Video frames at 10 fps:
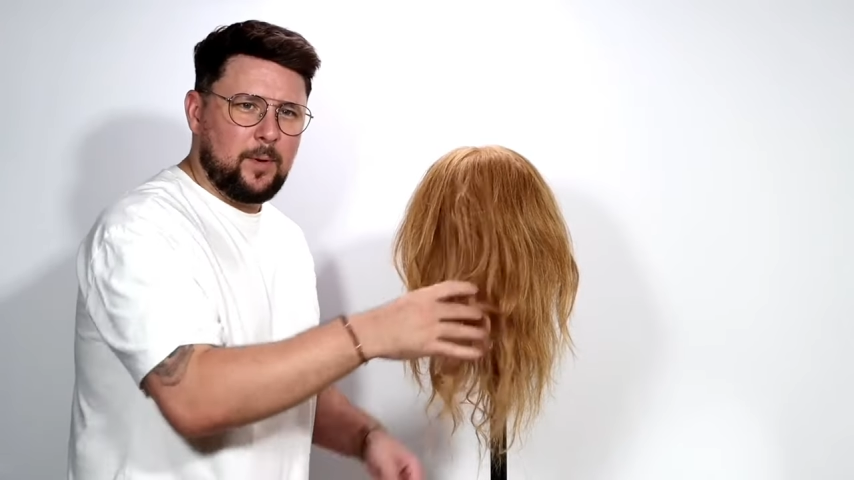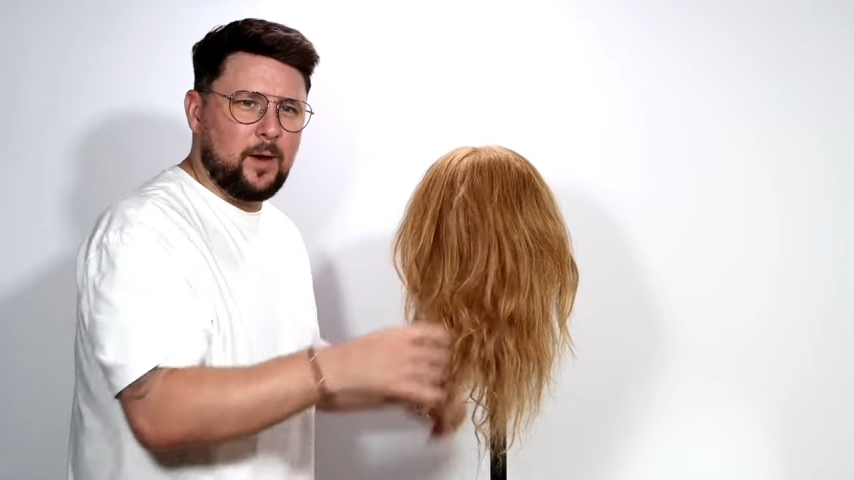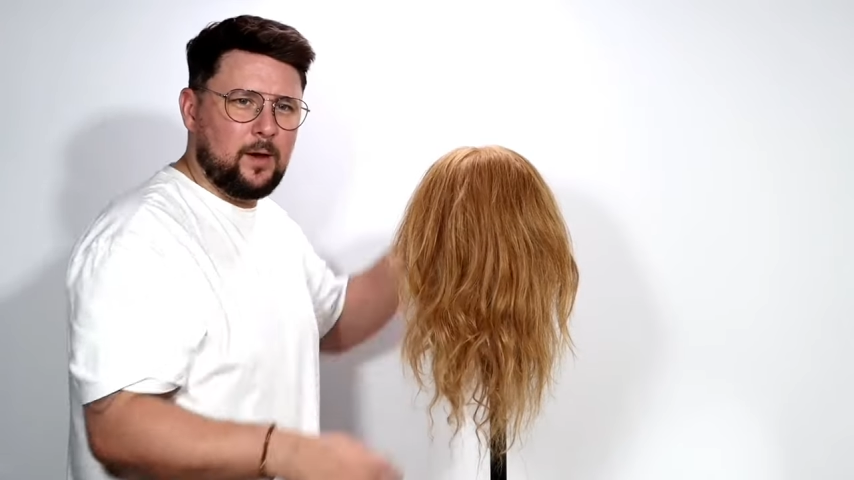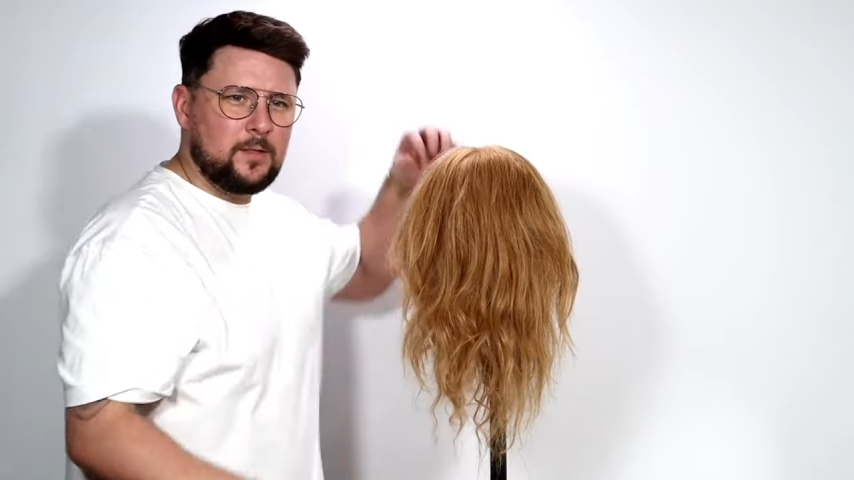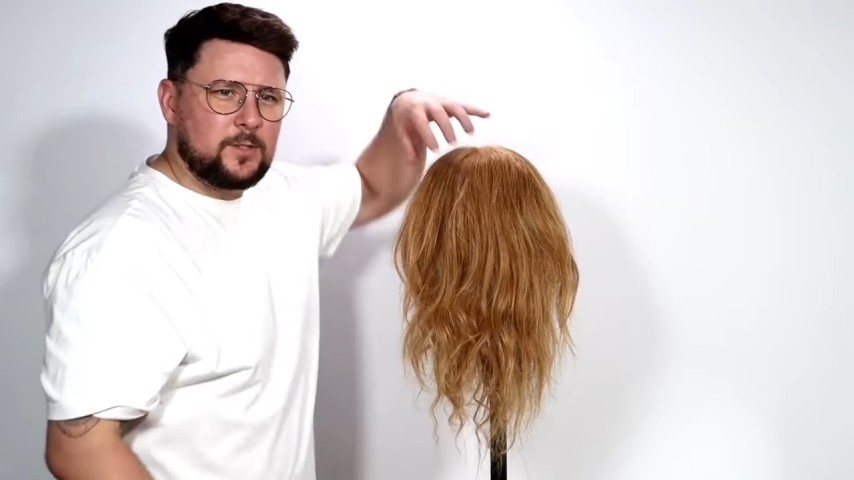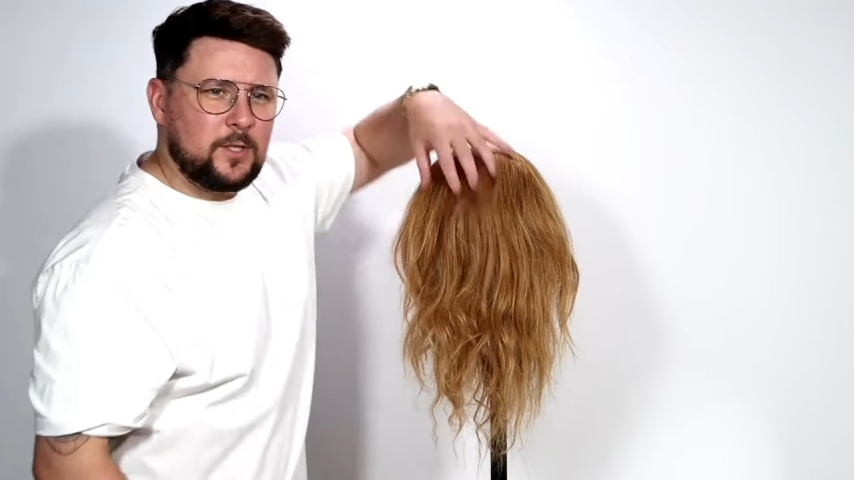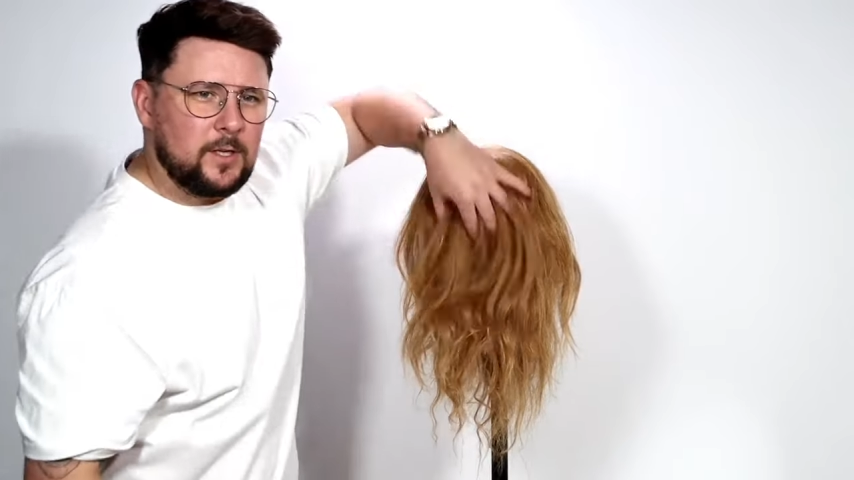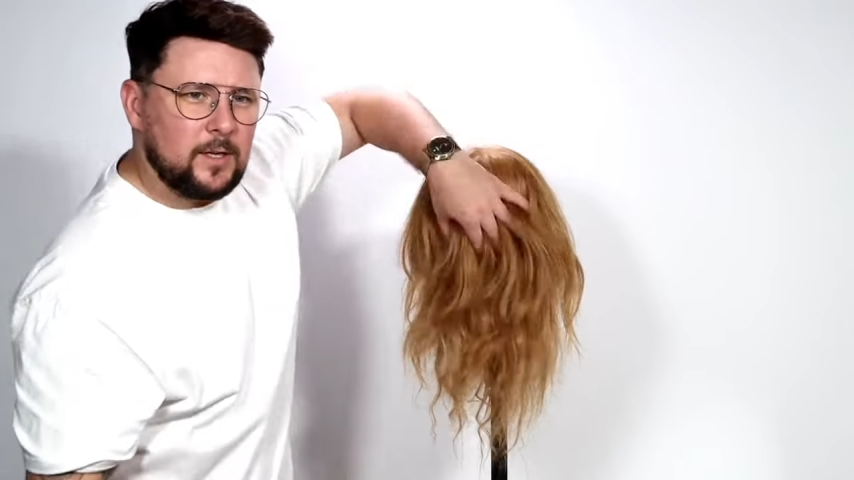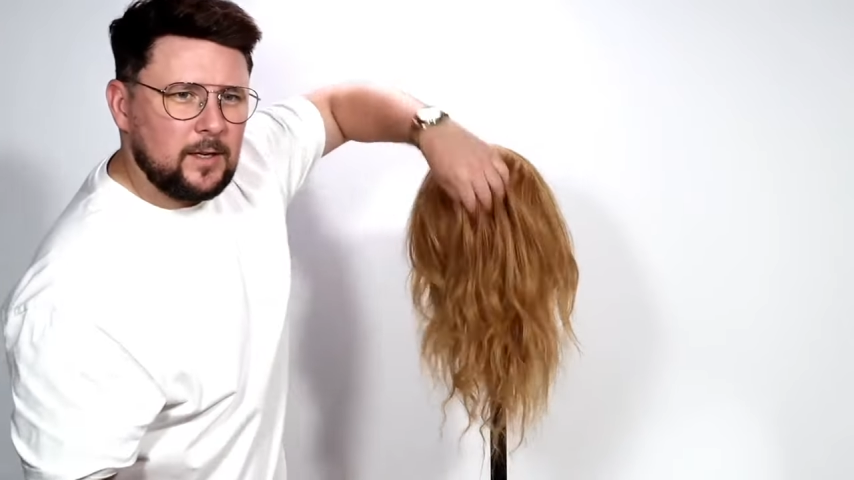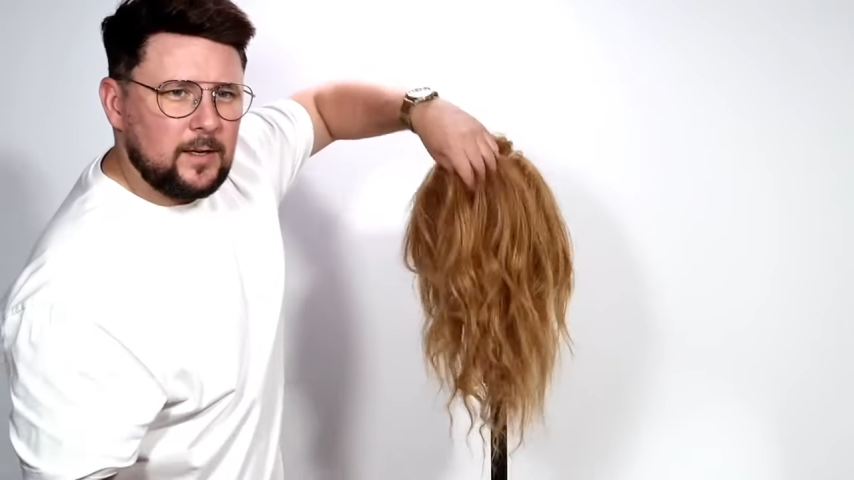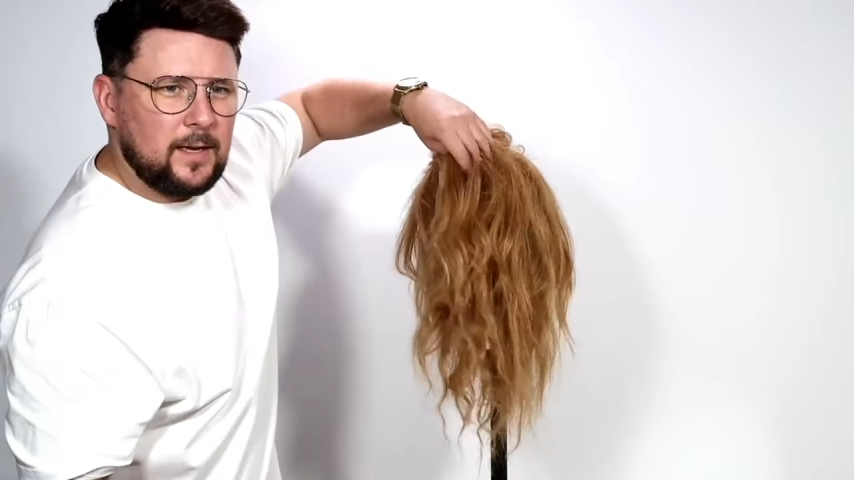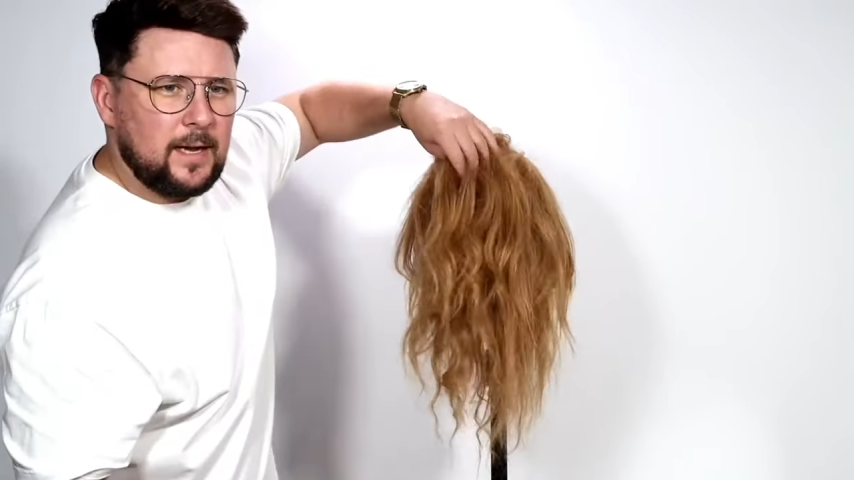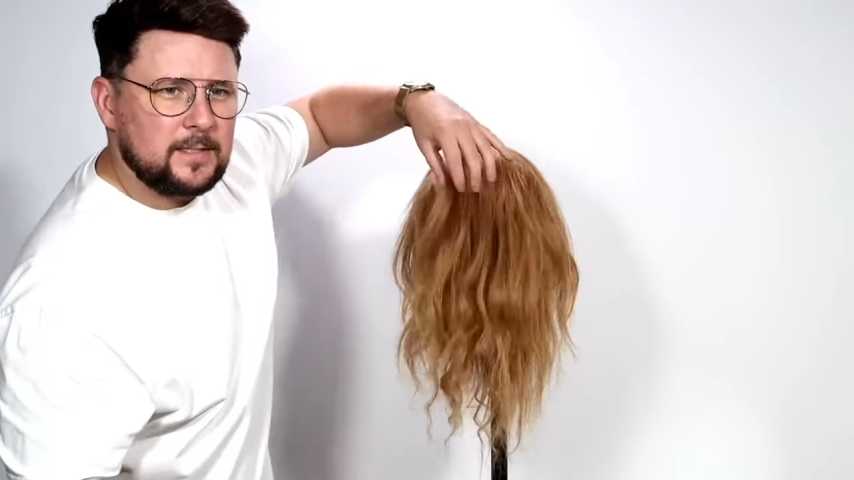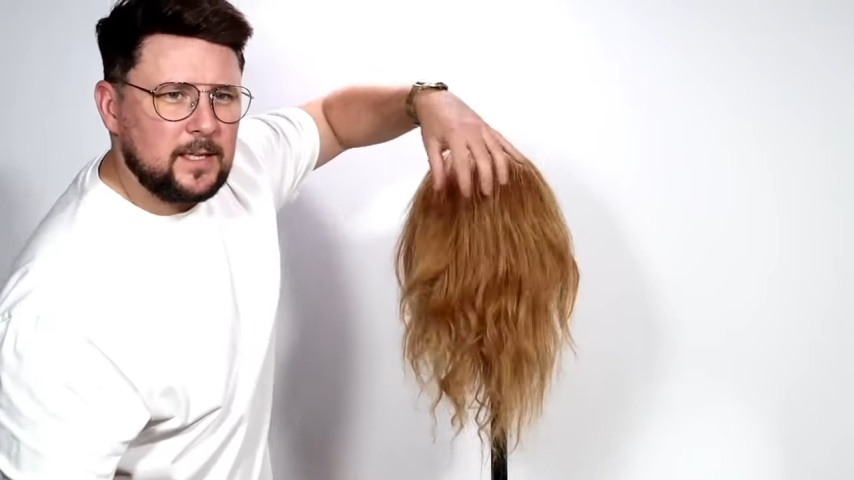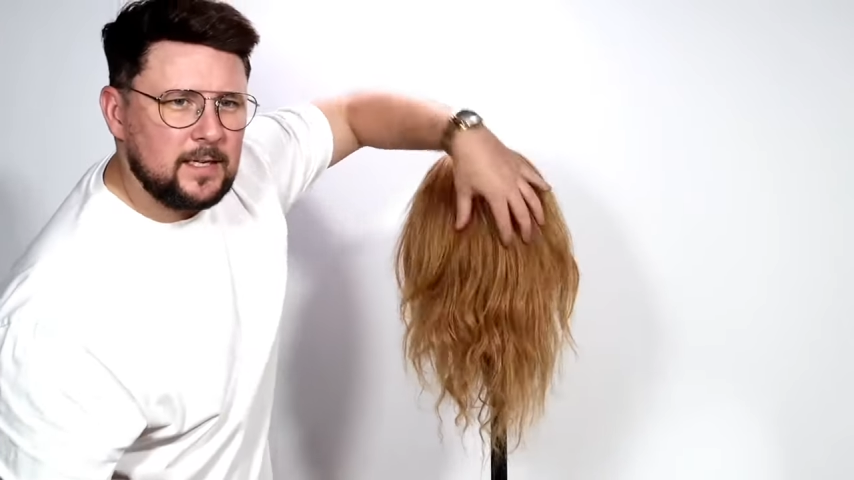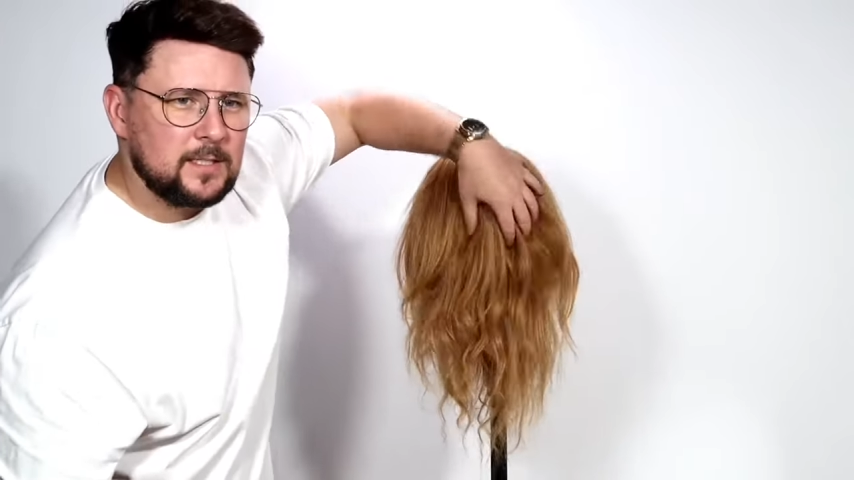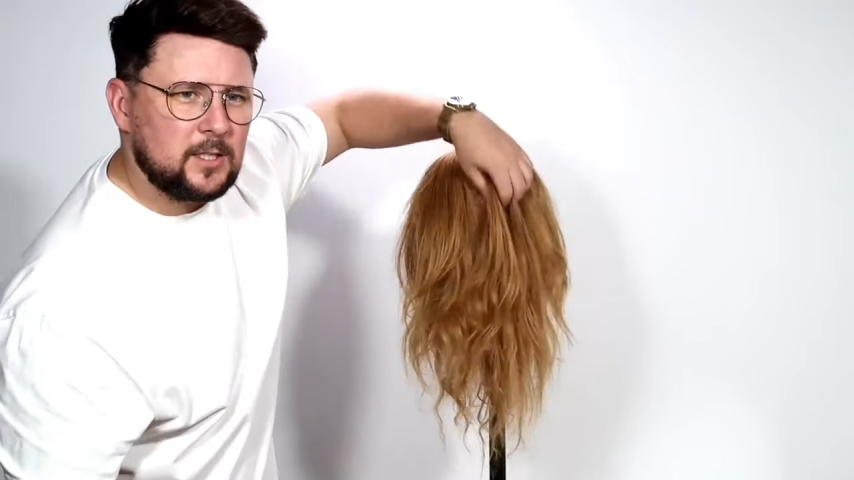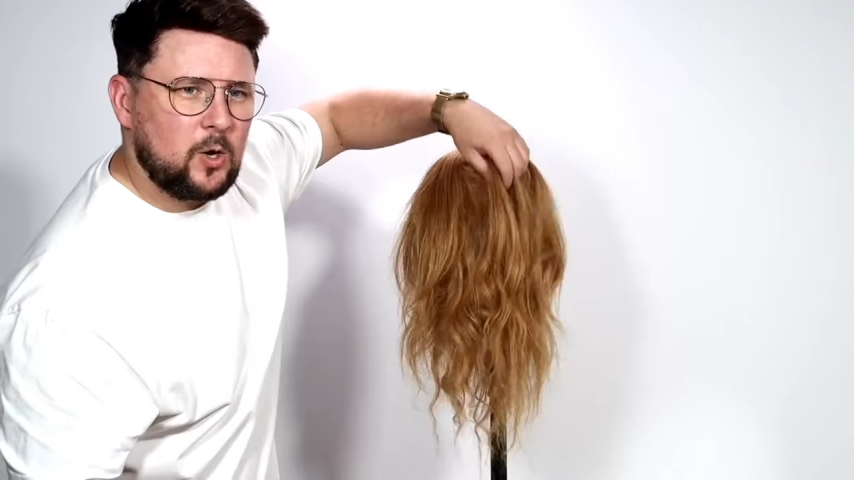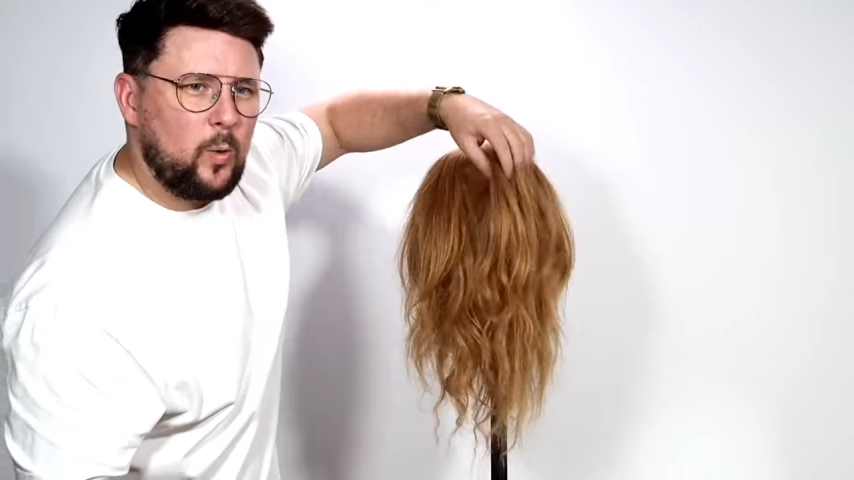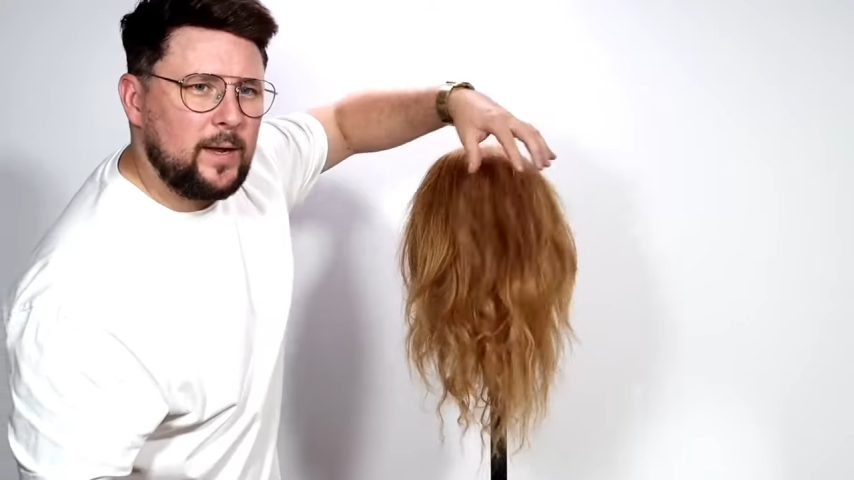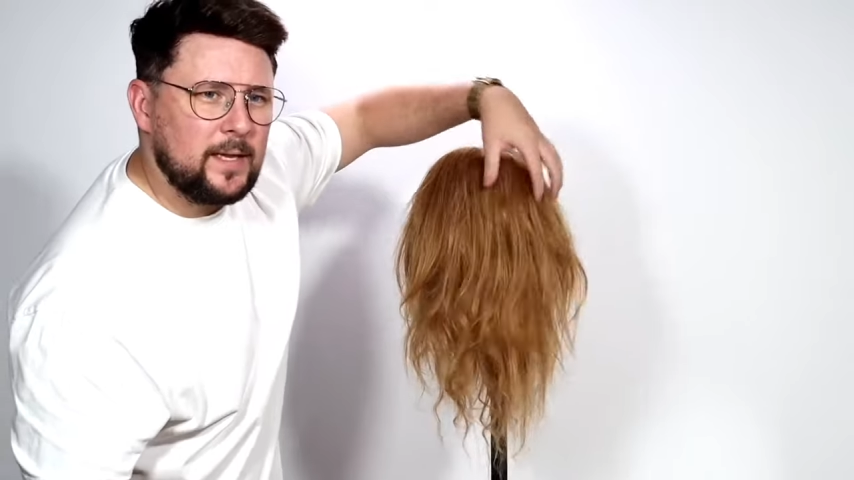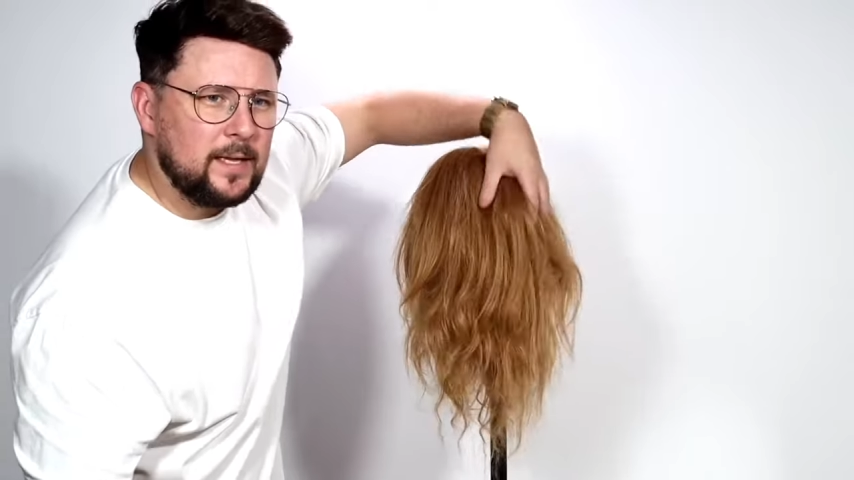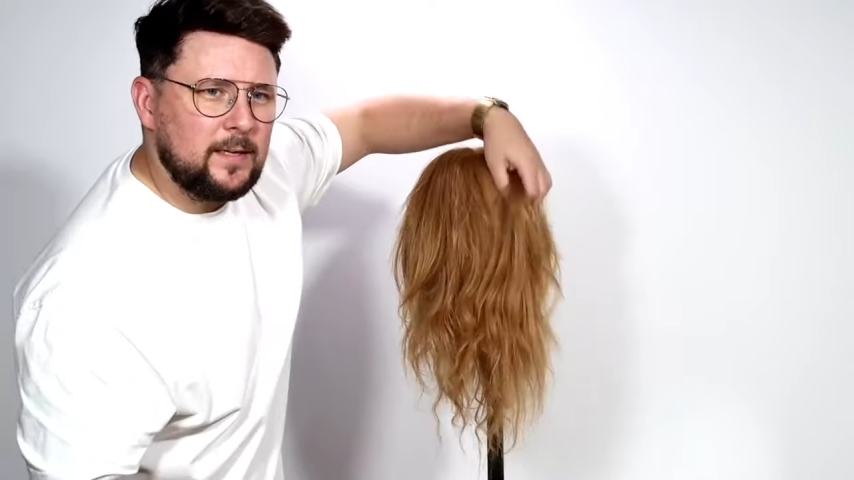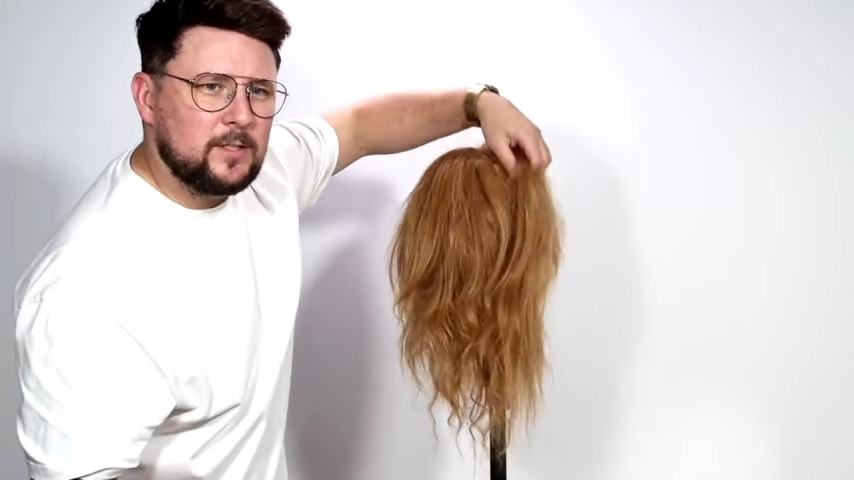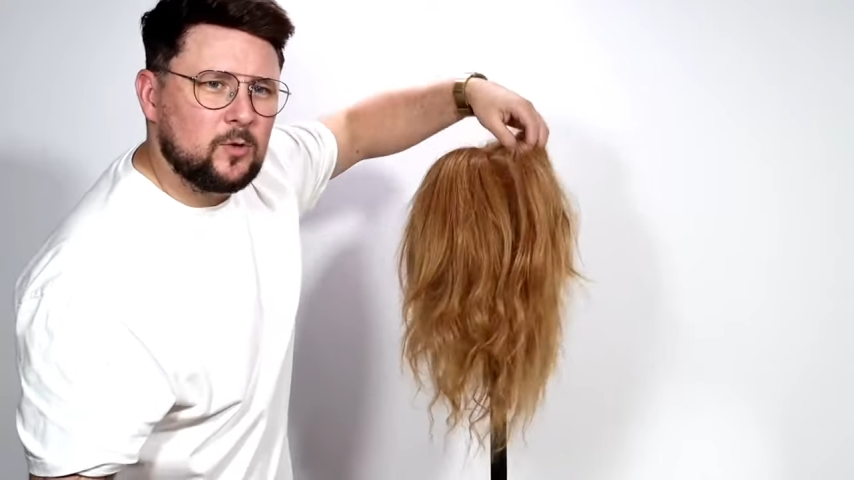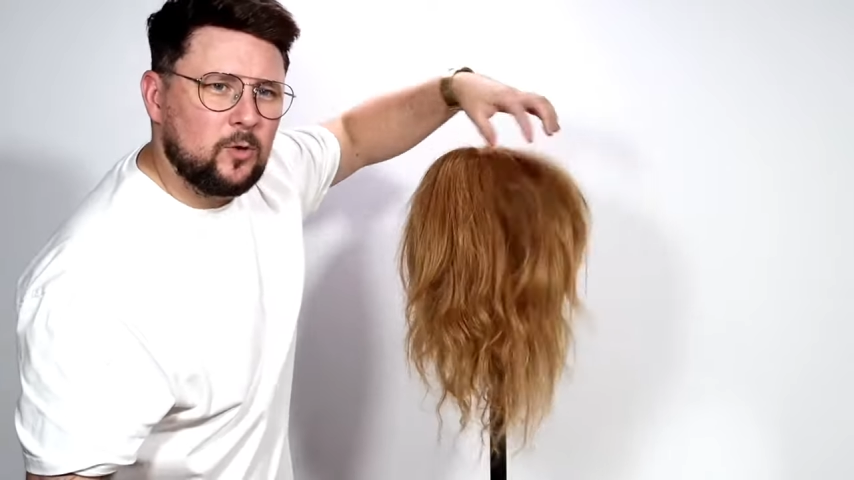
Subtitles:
But as a quickie